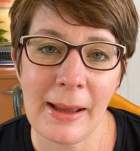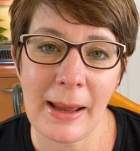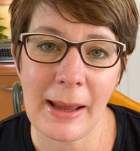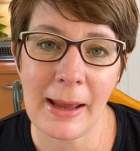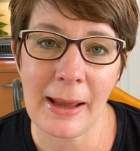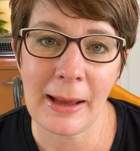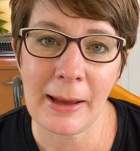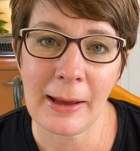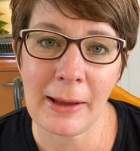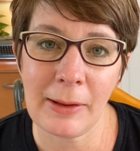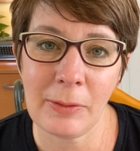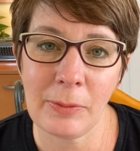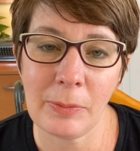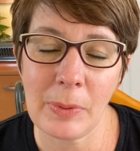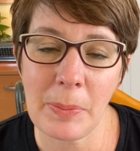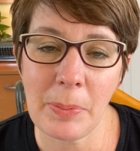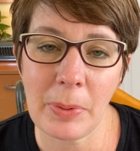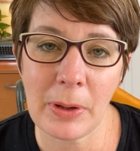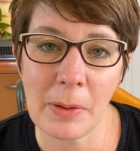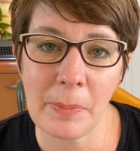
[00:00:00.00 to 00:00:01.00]
and
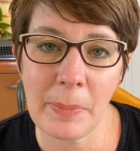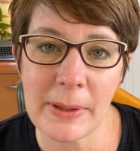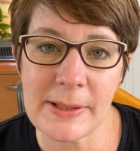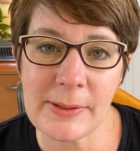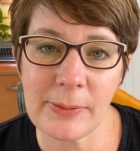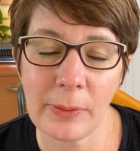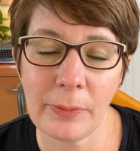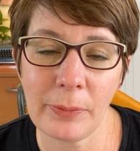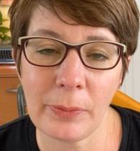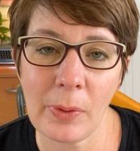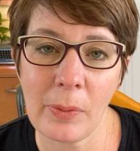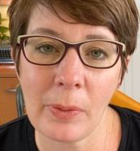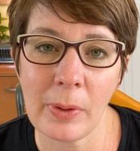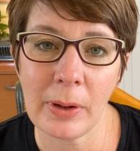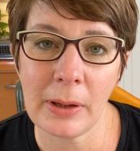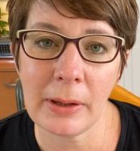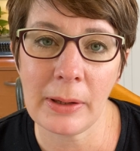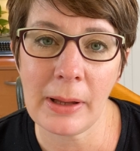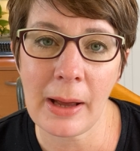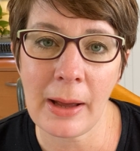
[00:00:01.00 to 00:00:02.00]
we put our best foot
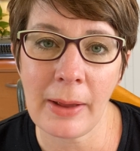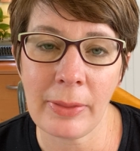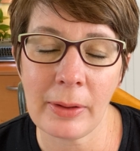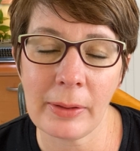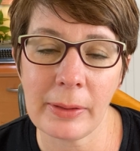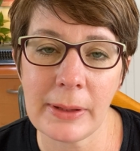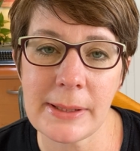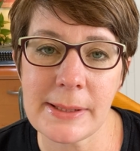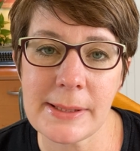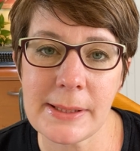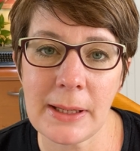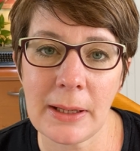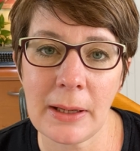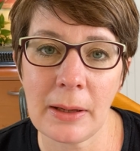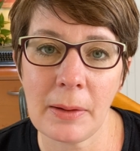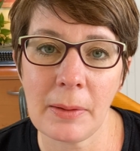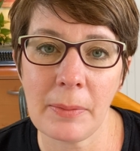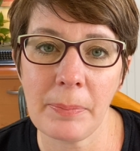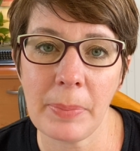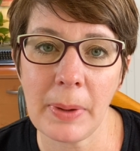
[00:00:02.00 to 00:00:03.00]
forward on the
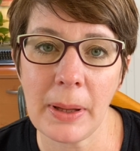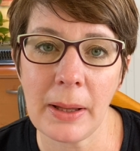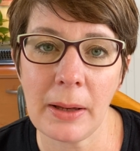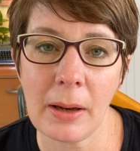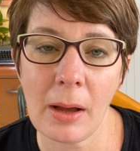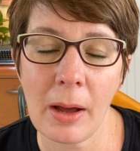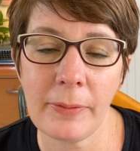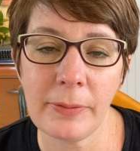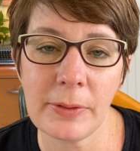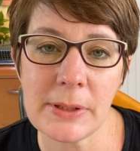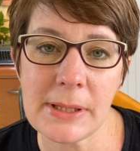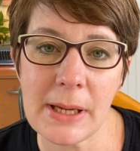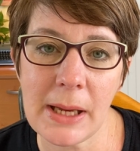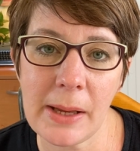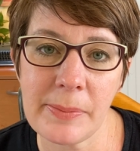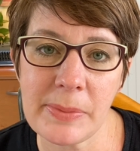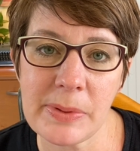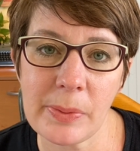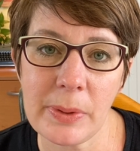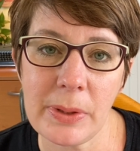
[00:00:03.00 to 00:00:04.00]
listing, but
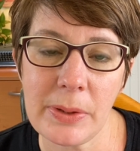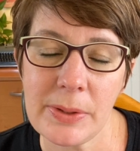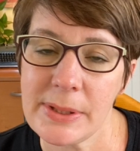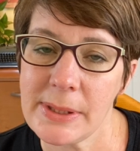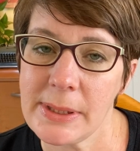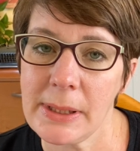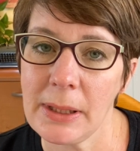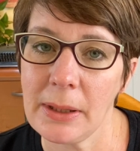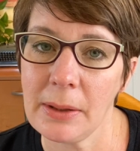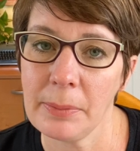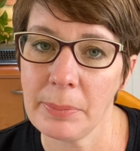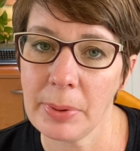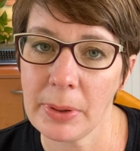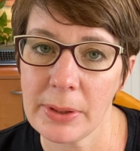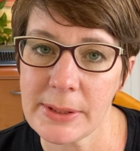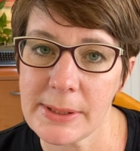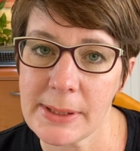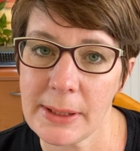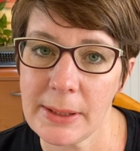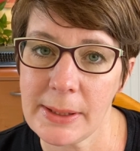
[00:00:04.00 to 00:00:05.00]
oftentimes what you see in
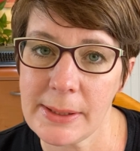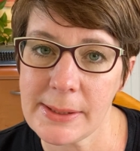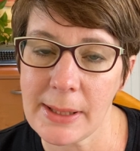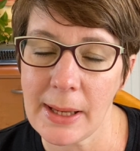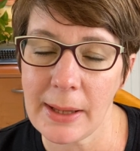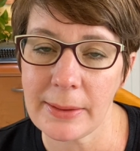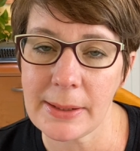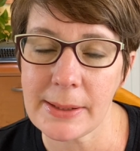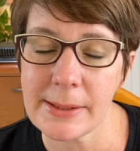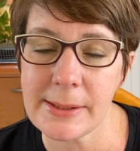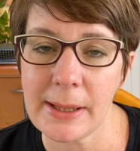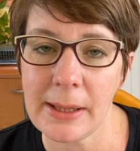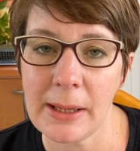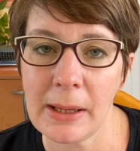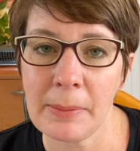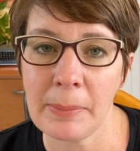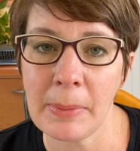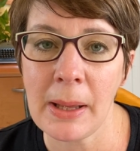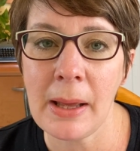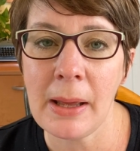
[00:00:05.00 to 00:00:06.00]
person is not the
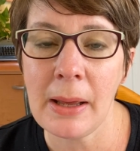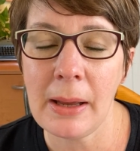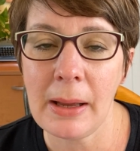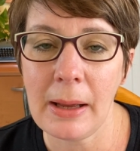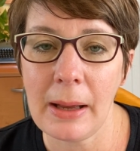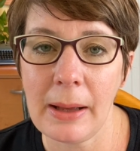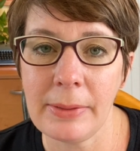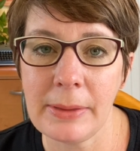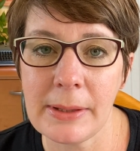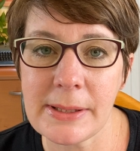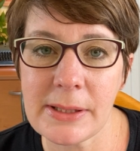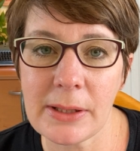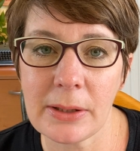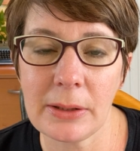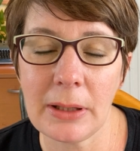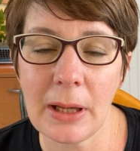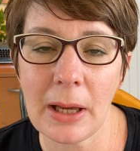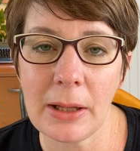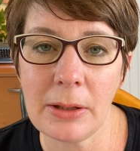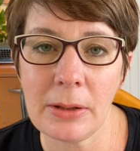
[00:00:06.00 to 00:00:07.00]
same, and this
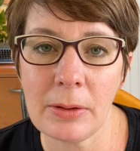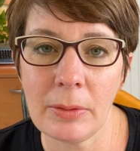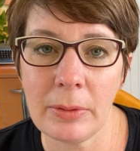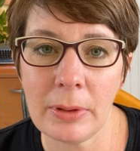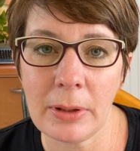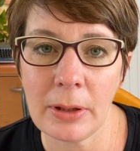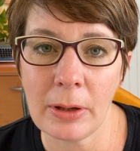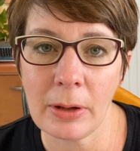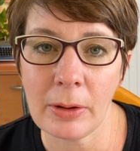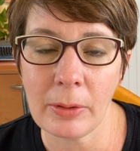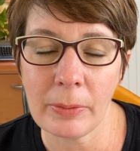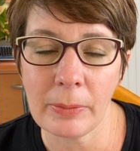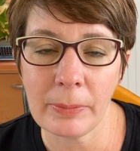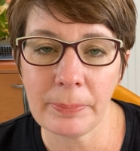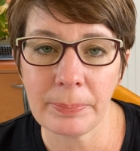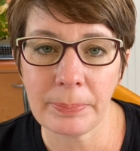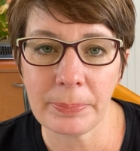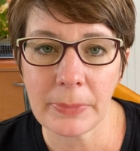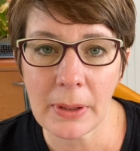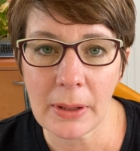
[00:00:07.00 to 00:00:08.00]
could get you,
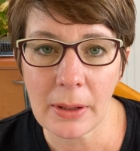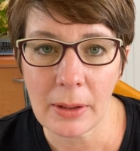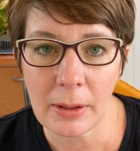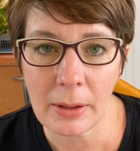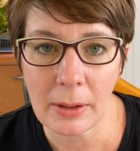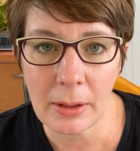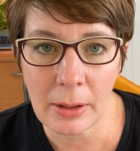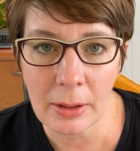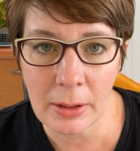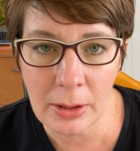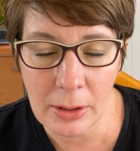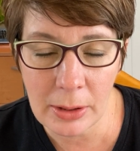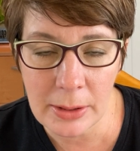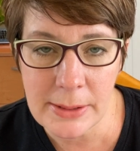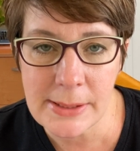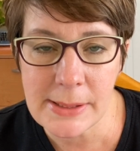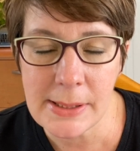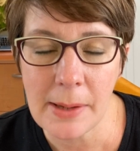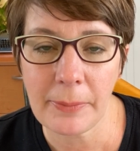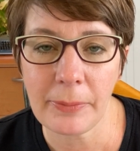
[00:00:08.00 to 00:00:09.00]
a
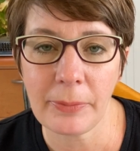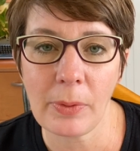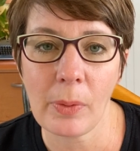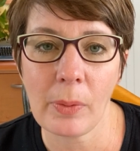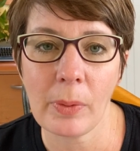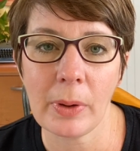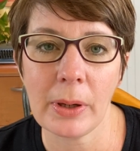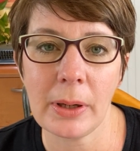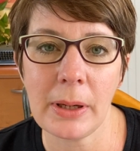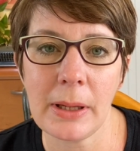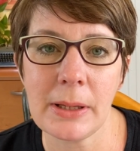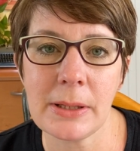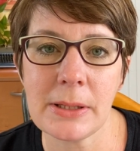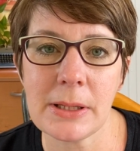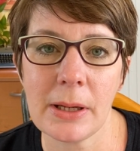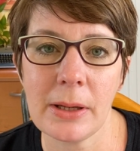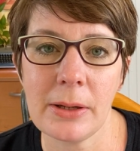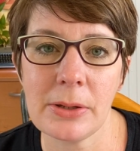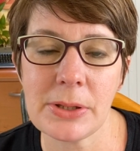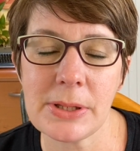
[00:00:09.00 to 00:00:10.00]
good step forward
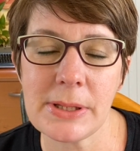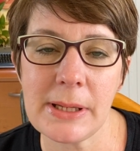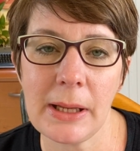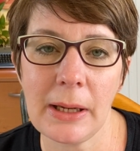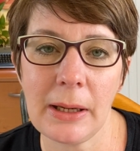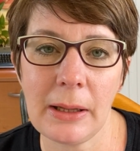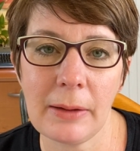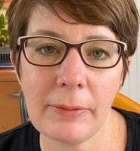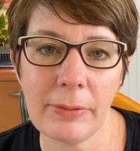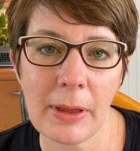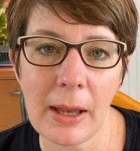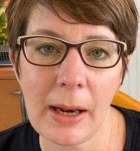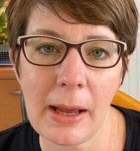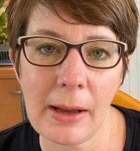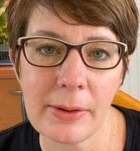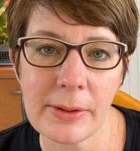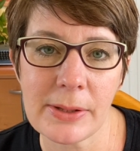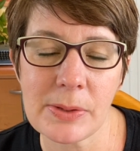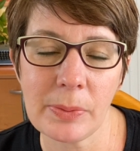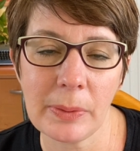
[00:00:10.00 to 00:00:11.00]
into understanding if that
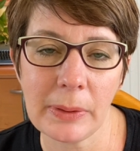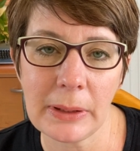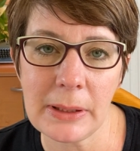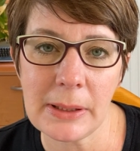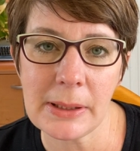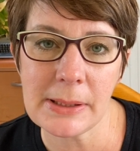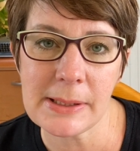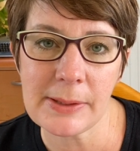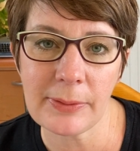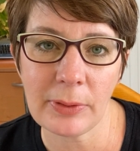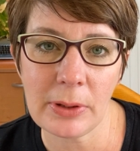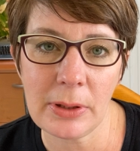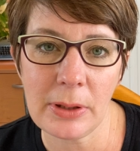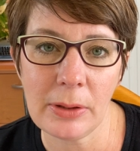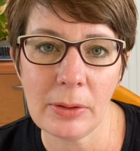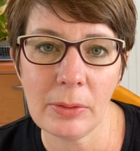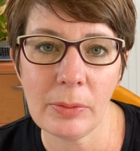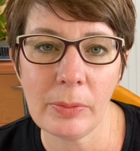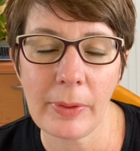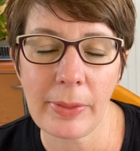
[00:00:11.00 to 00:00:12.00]
house really is for
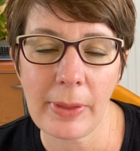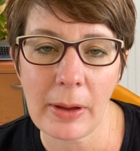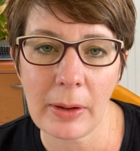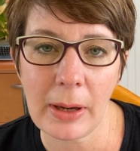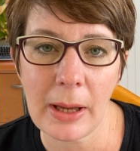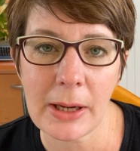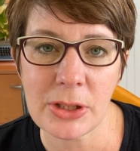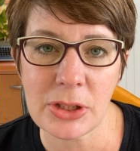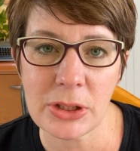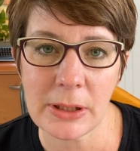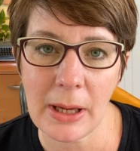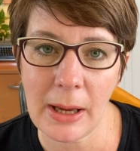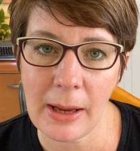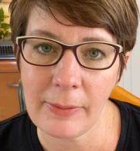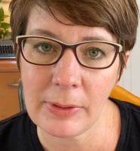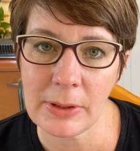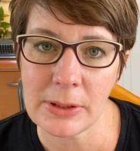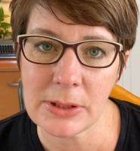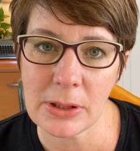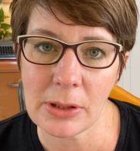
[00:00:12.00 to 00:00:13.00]
you without actually
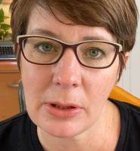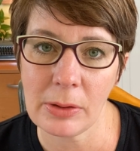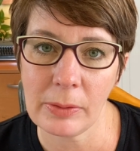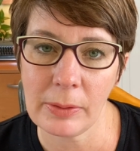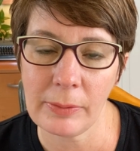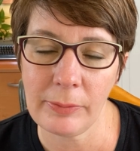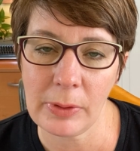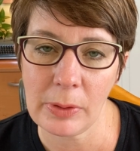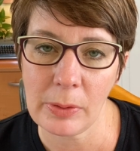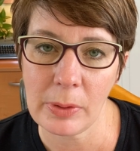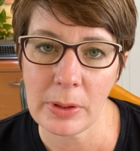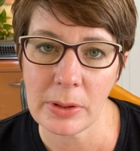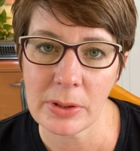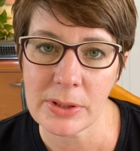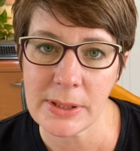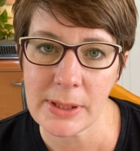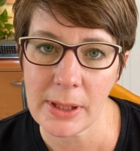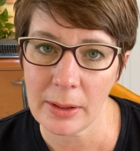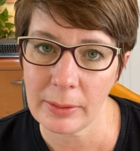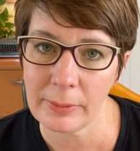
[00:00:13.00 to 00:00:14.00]
having to go and view it
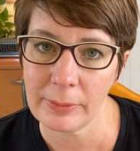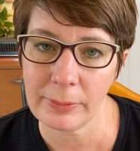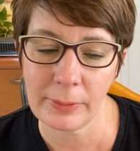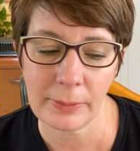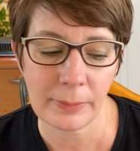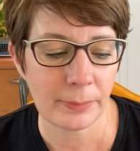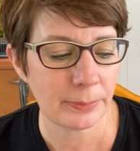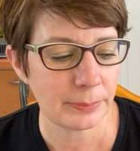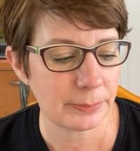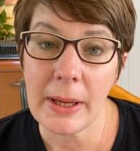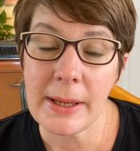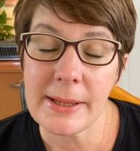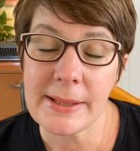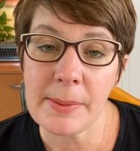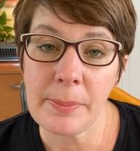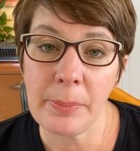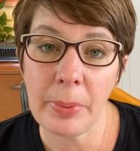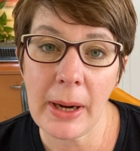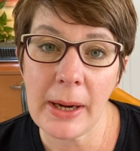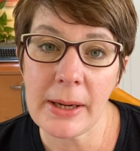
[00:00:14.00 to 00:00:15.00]
yourself. Okay,
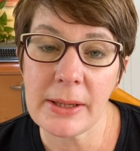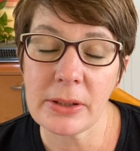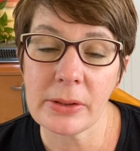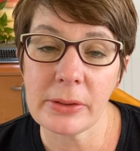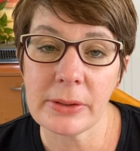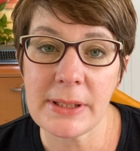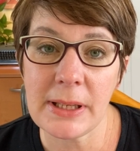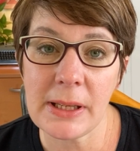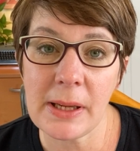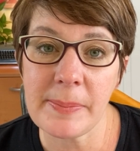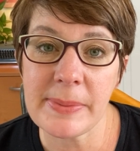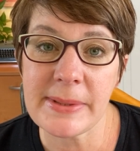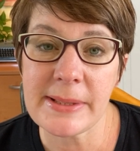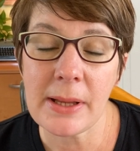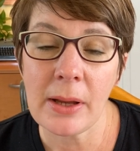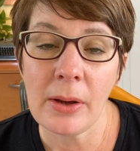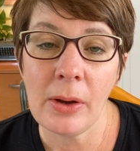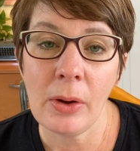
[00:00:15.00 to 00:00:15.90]
some practical tips.